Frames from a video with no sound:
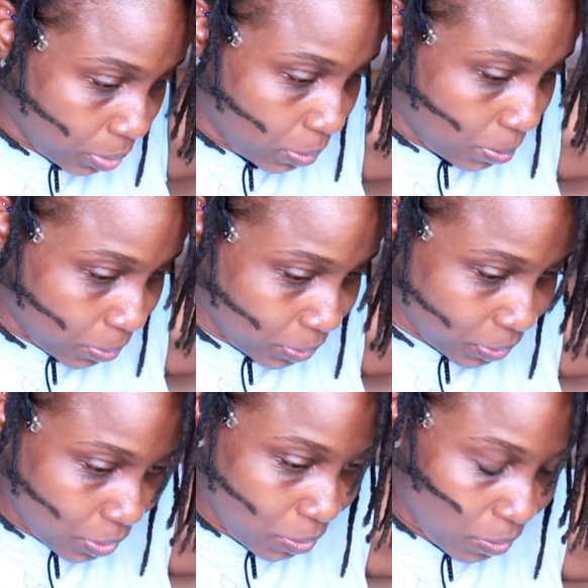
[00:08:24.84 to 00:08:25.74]
them people.
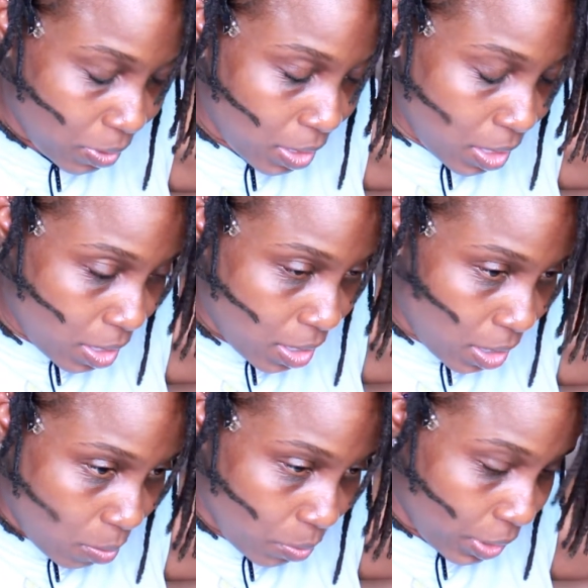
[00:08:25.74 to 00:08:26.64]
So
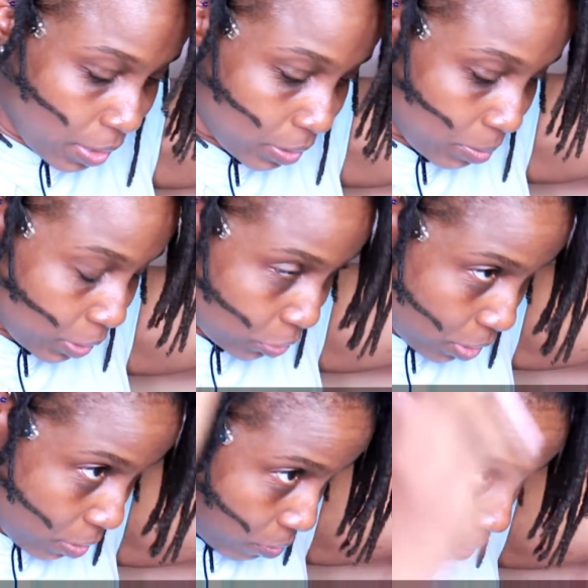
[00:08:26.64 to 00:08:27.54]
I work out in my
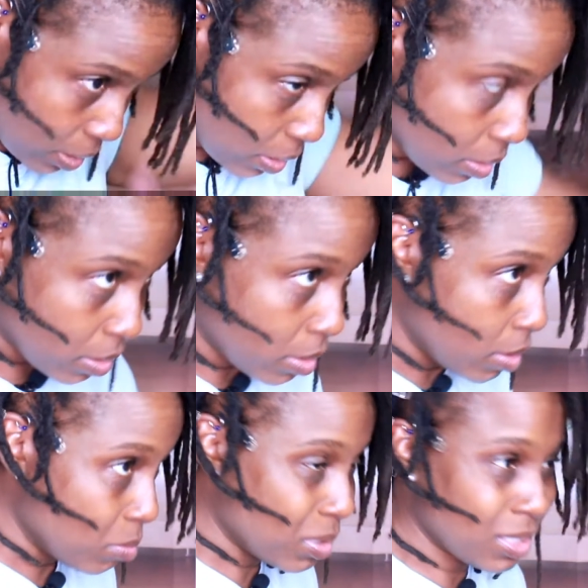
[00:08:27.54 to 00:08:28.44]
driveway,
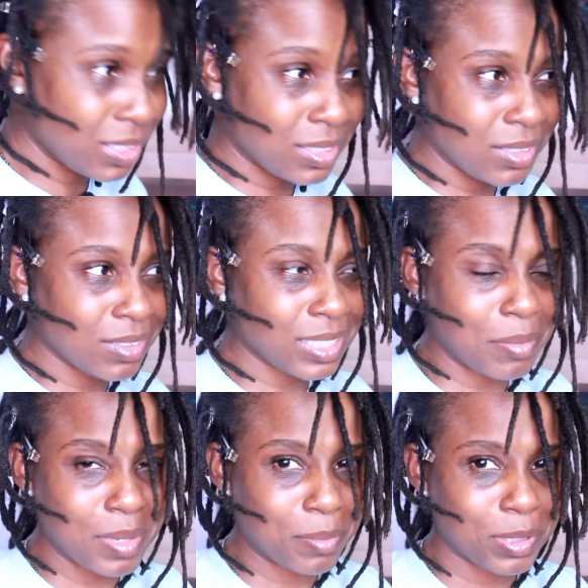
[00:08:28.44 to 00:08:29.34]
but it still is
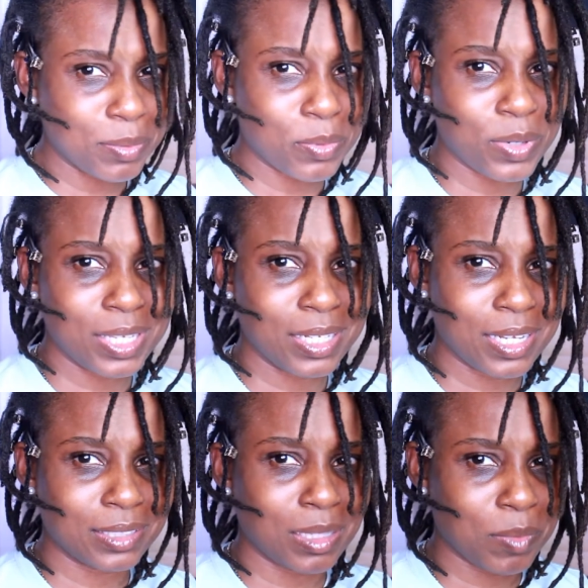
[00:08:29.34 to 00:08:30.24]
like mad people. And
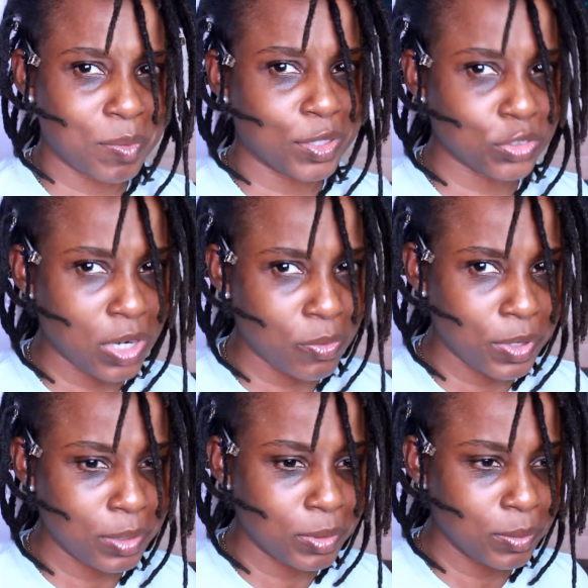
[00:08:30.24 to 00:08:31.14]
then as I'm in my
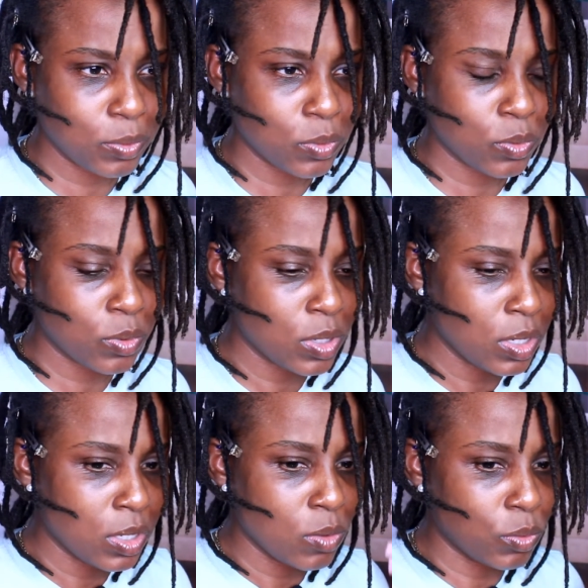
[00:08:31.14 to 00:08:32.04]
driveway, people
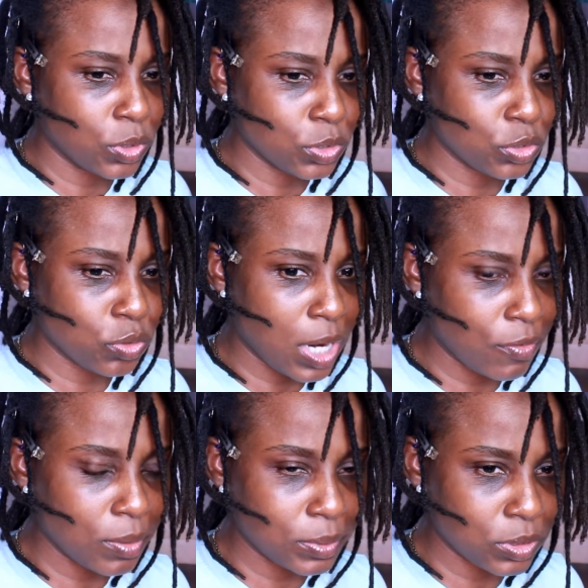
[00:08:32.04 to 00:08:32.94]
want to
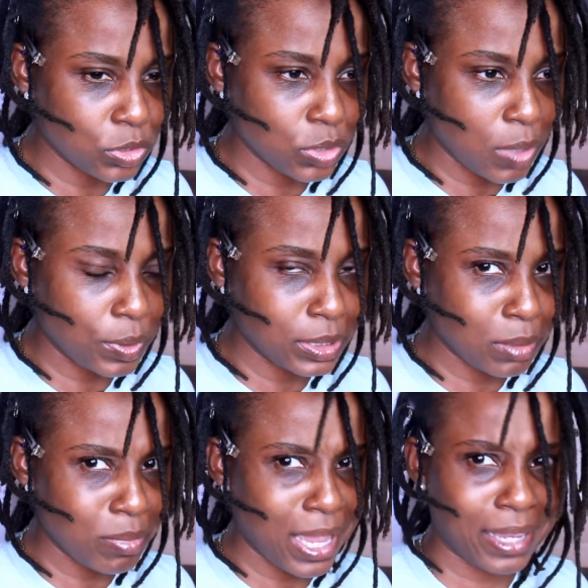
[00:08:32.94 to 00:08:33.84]
drive up into the driveway
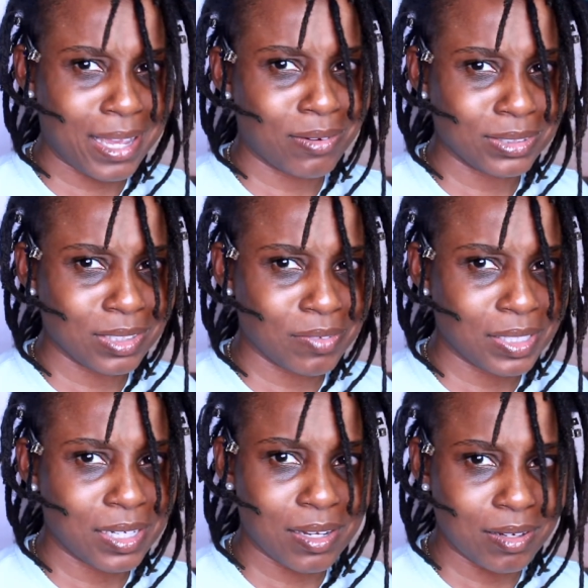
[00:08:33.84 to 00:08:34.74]
to back out and stuff
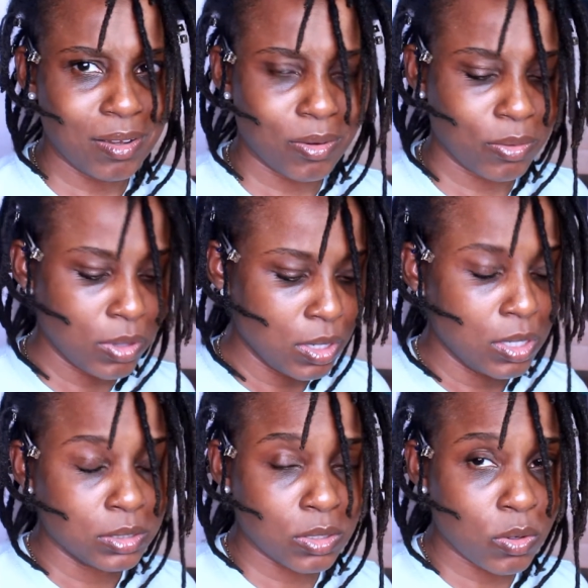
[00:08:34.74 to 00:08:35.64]
like that. No,
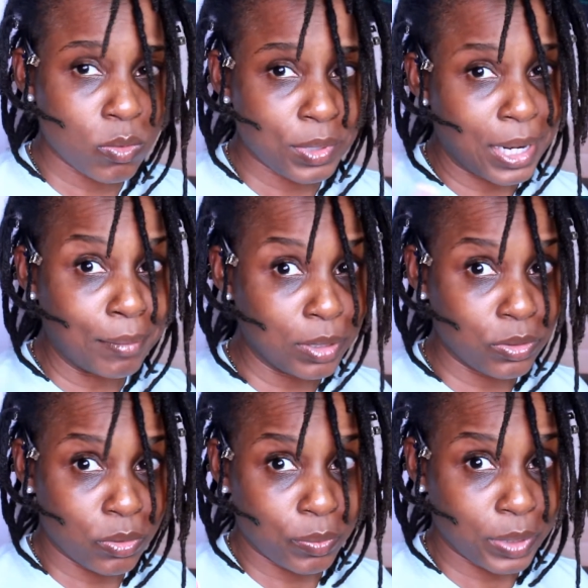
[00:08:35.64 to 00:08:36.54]
so what I be
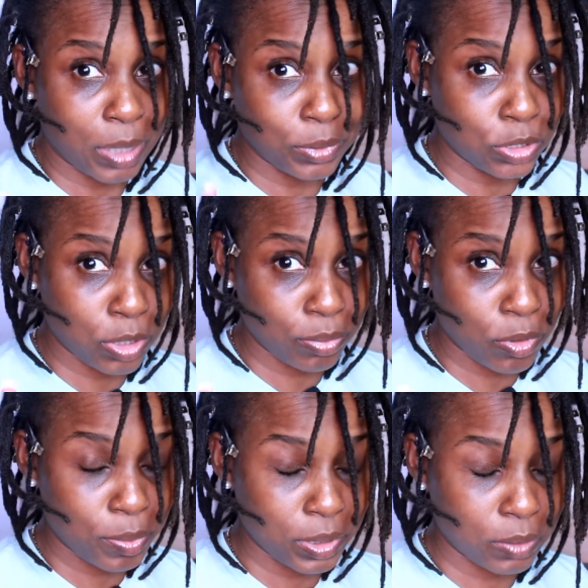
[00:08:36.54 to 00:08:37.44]
doing when I be jump
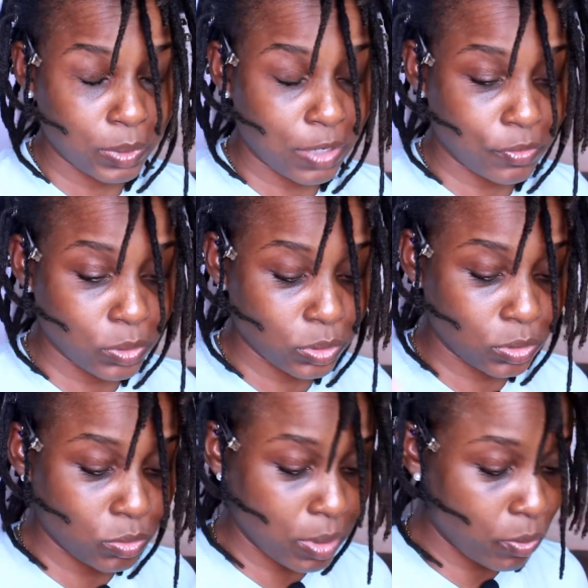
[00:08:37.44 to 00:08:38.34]
roping, when I
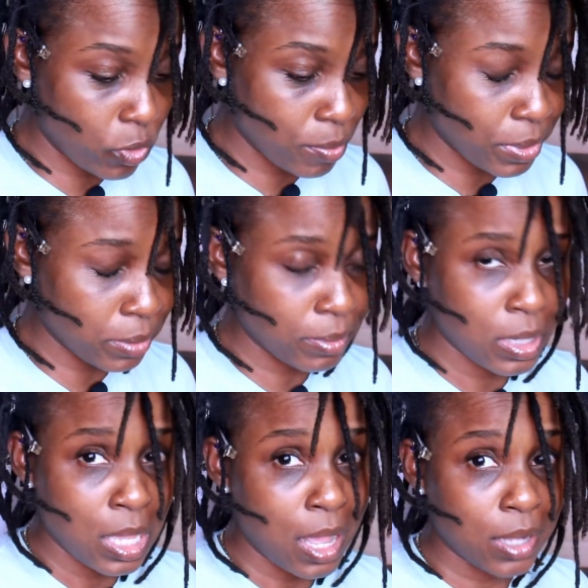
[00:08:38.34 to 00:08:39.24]
first do my warm up,
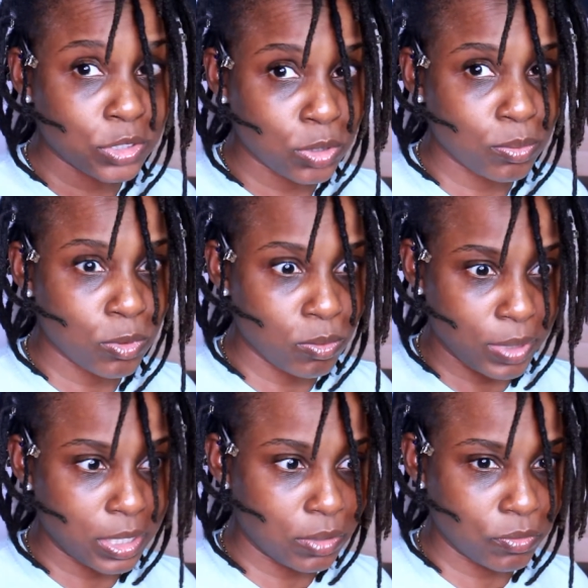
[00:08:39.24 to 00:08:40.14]
I jump rope
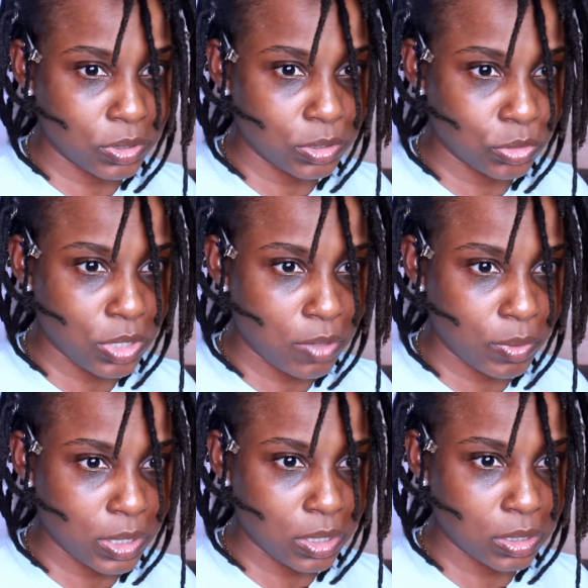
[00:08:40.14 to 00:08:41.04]
right in front of the
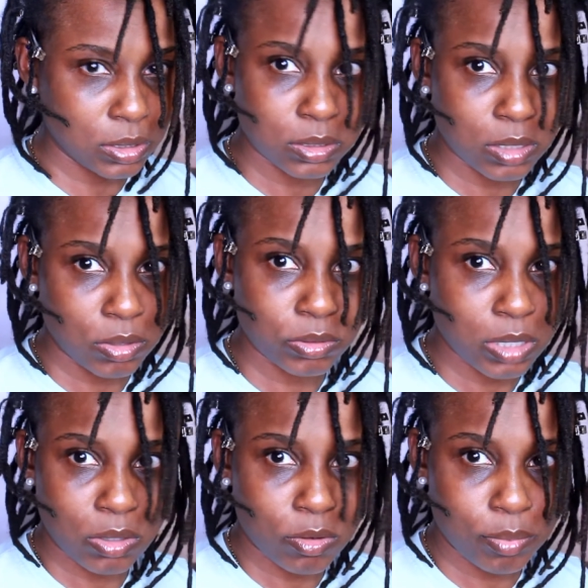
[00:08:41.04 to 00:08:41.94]
driveway because no,
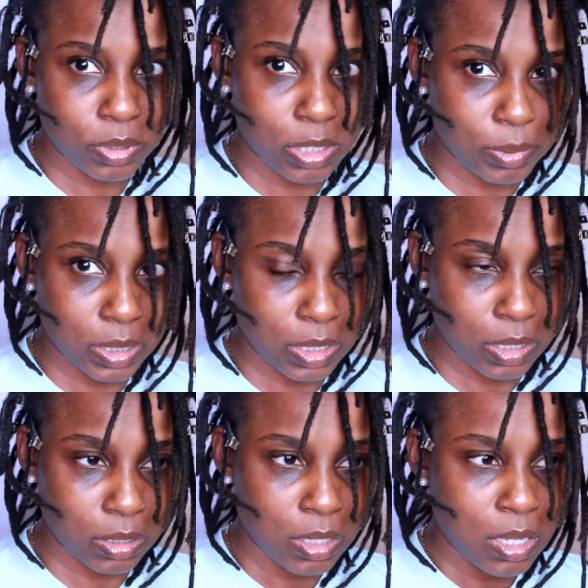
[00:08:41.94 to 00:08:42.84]
you're not gonna pull up in
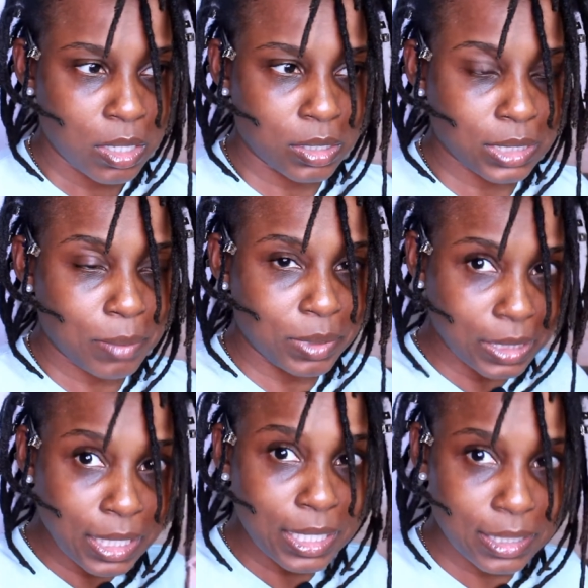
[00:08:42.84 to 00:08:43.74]
here. Cause I be
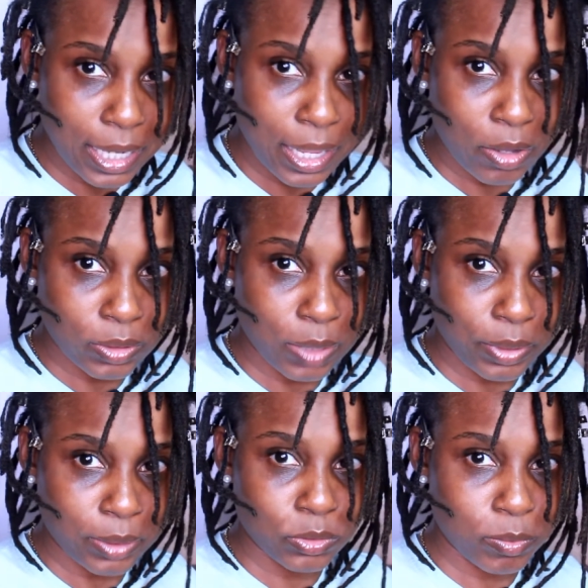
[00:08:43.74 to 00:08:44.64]
laying down like
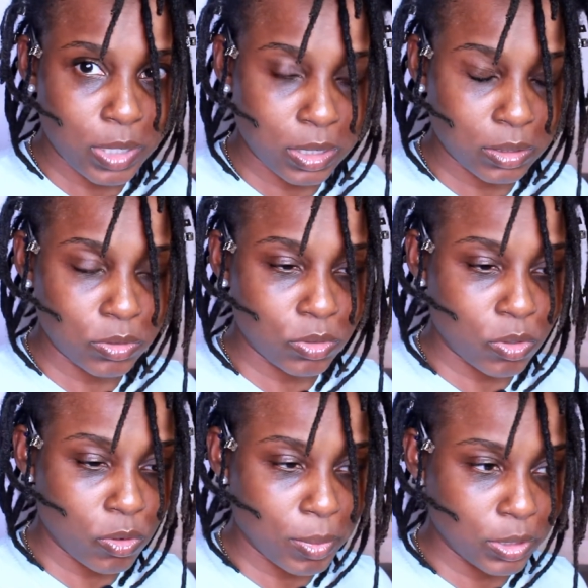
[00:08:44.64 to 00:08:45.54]
when I do my, you
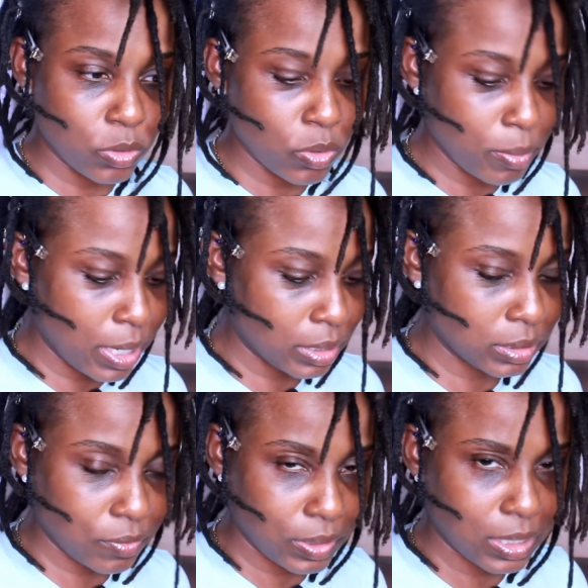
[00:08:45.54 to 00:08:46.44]
know, my yoga mat and
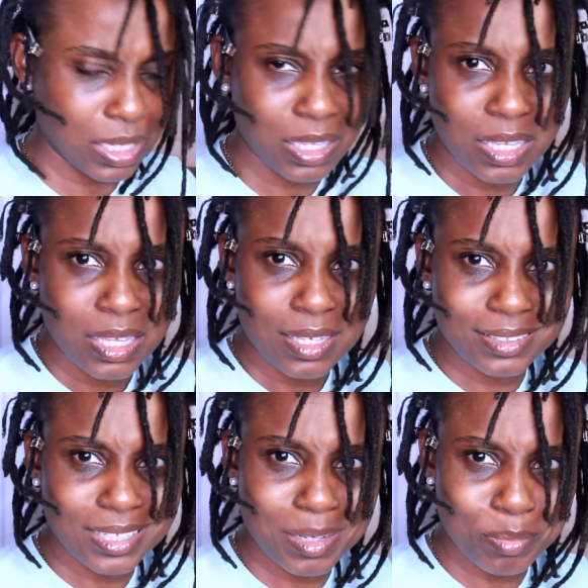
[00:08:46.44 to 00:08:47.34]
stuff like that.
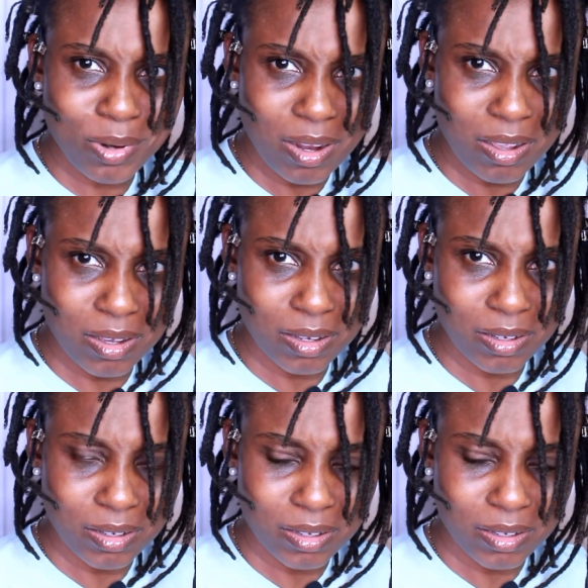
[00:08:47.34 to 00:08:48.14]
It's like, bruh,